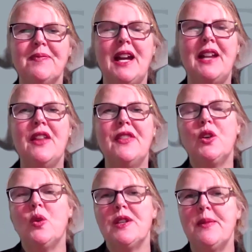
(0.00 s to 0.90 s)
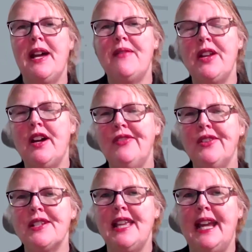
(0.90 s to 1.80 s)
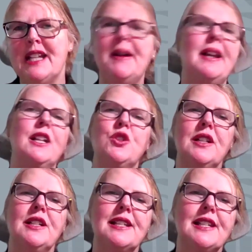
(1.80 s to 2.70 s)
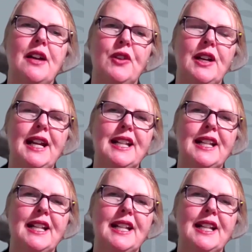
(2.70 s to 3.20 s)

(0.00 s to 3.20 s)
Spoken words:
Another course that we have on offer is the antibiotic drug discovery.